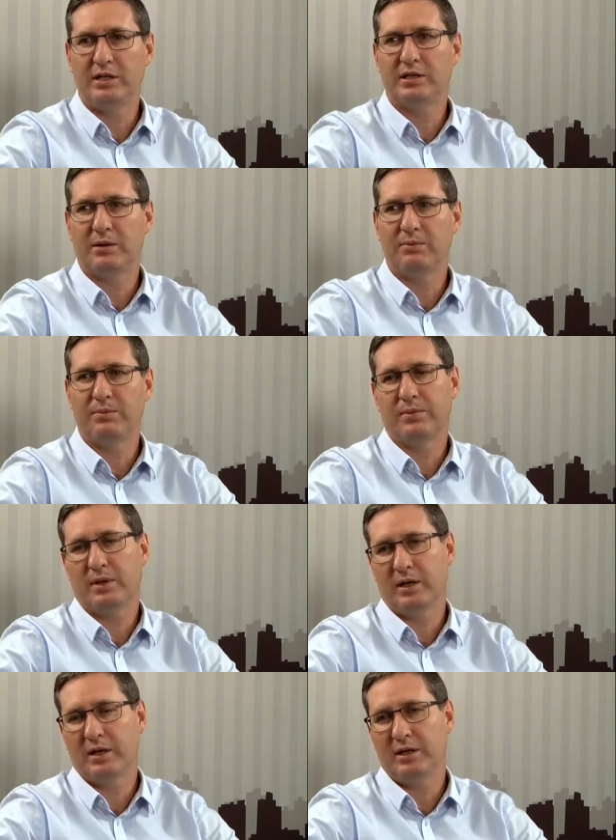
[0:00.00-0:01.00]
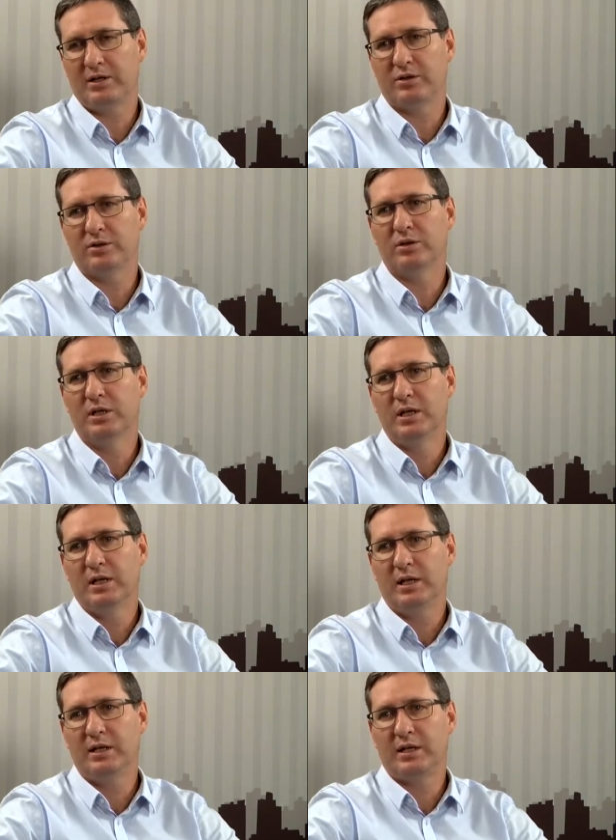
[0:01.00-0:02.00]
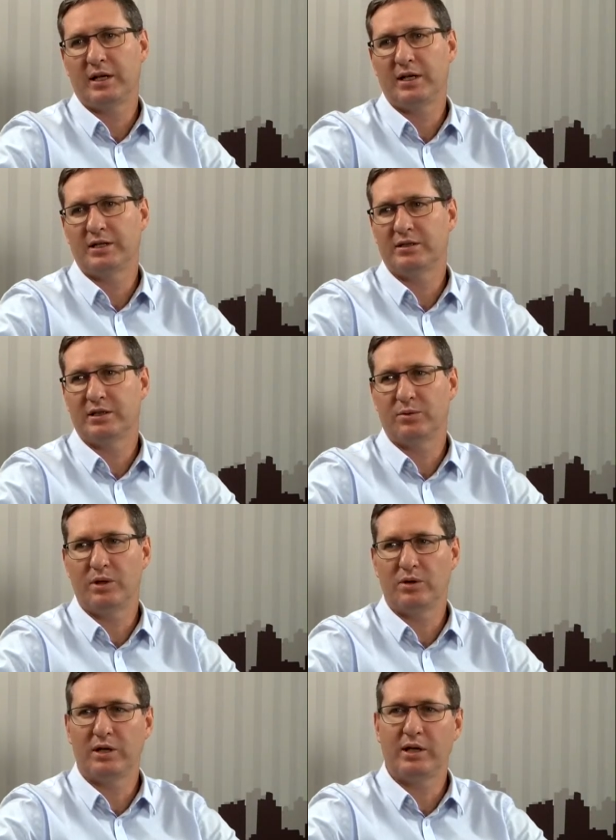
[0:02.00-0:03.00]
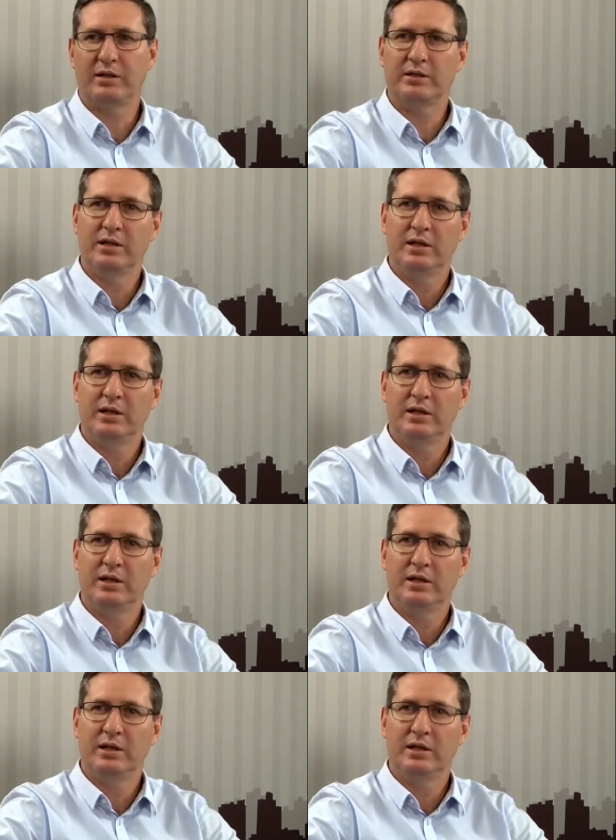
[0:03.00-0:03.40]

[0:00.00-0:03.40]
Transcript: some uh, initial indications that we're looking at